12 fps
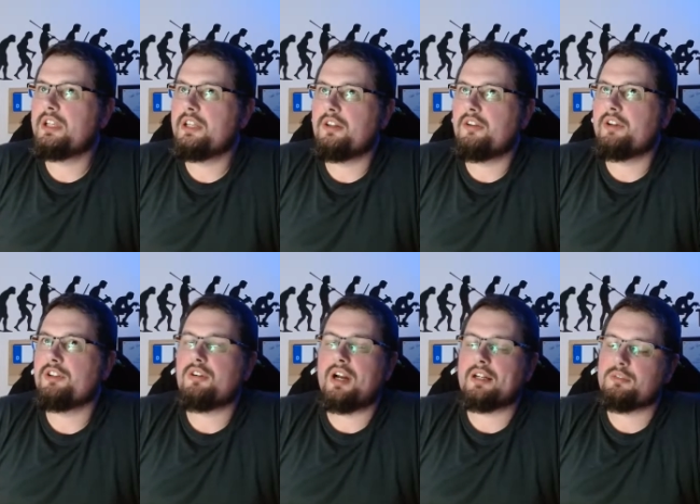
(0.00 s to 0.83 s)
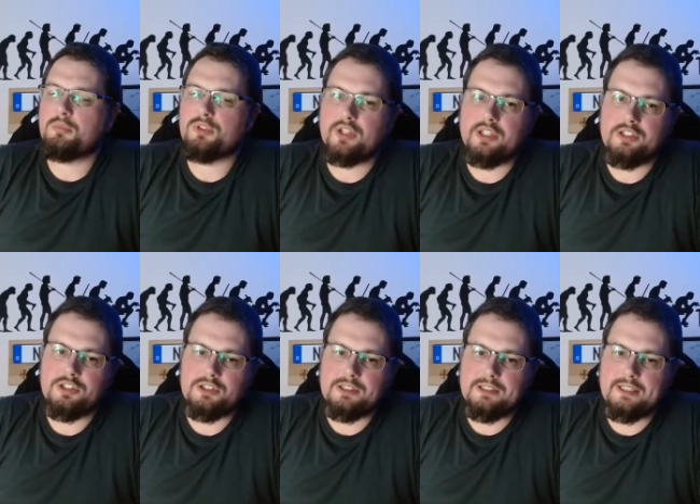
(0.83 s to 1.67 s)
interaction with
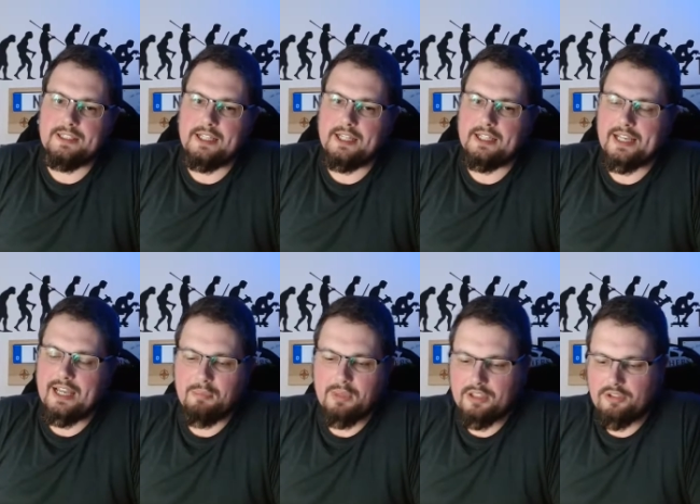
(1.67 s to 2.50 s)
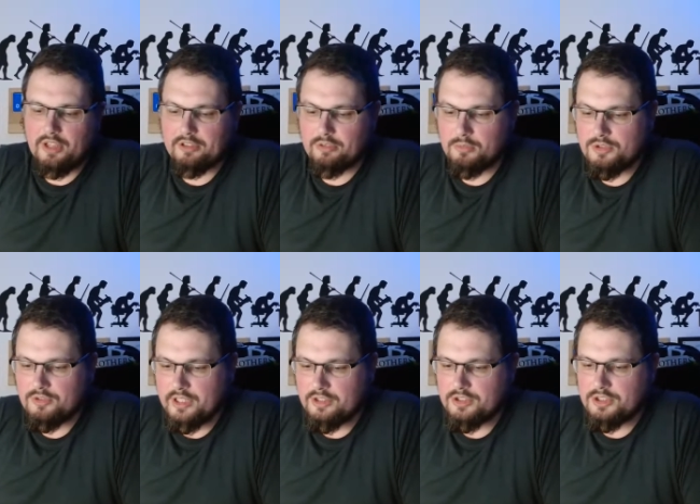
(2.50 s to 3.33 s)
strangers, and can be interacting with
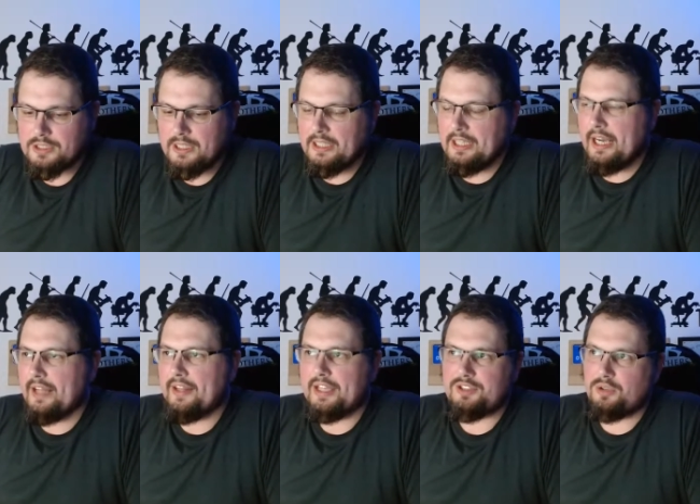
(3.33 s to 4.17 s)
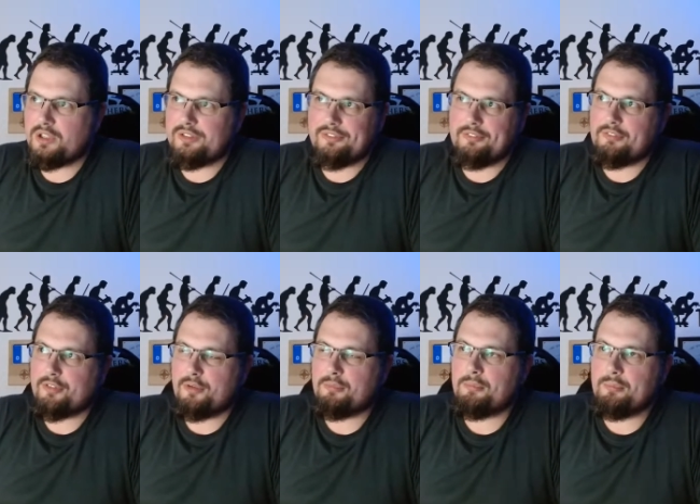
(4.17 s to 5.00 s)
strangers, and that's no different
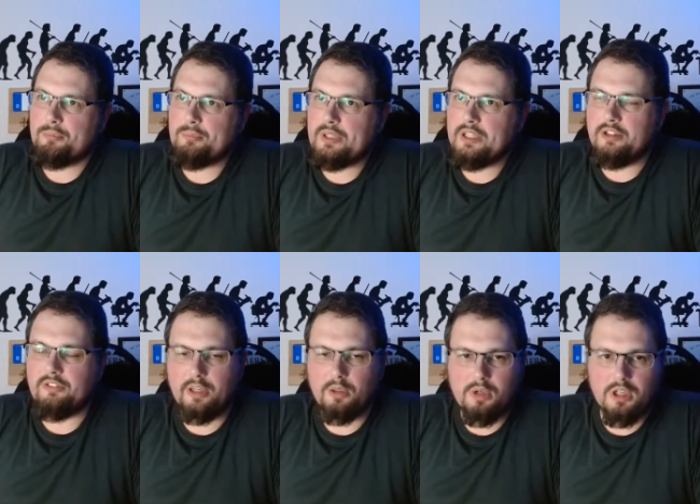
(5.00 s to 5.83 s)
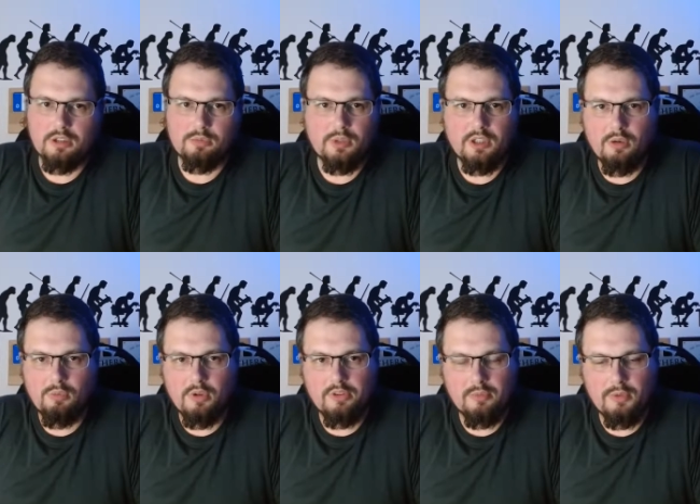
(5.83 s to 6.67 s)
from in the real world. We don't
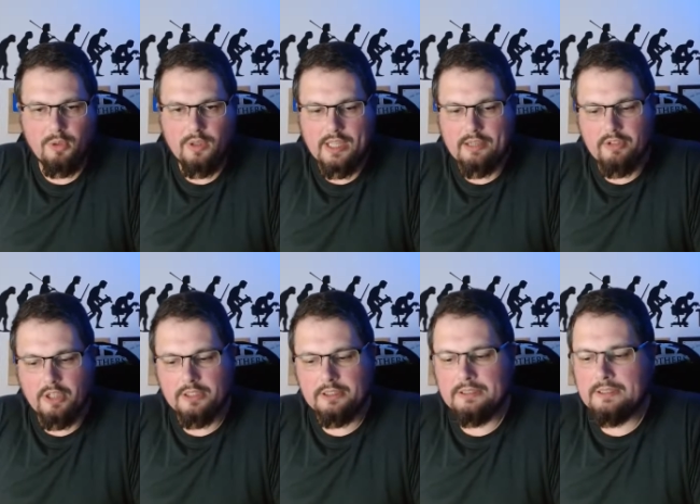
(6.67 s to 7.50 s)
want them doing that, right?